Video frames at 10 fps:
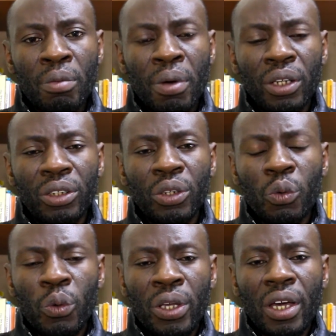but
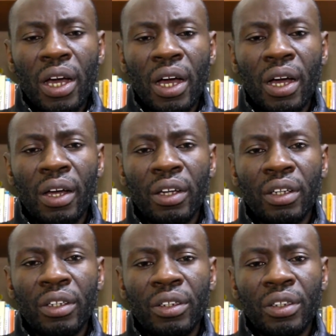we are,
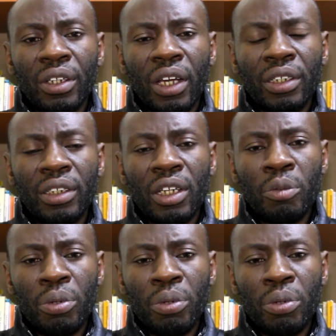as St.